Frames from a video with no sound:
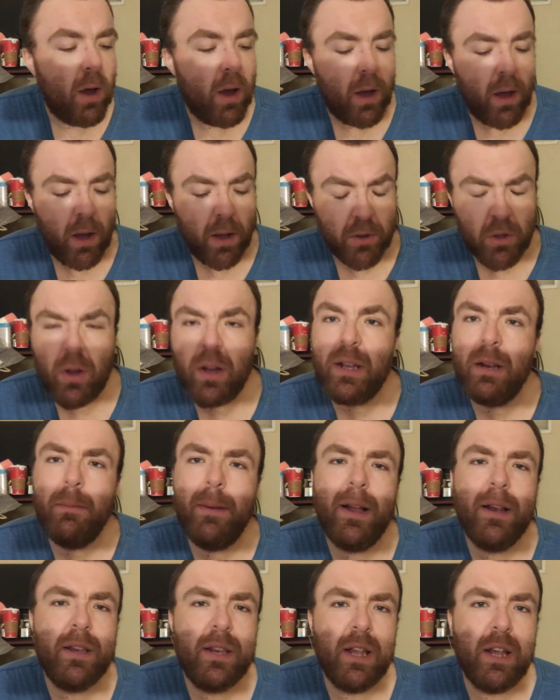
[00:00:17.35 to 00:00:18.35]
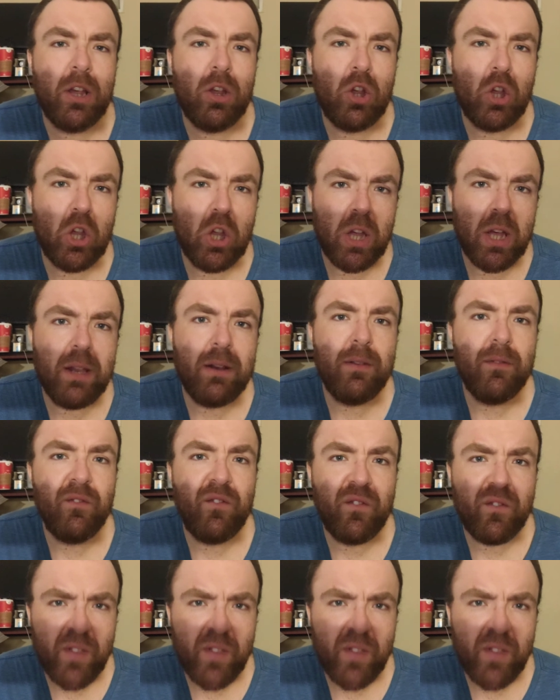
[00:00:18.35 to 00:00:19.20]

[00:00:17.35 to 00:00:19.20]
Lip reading: talking about the shit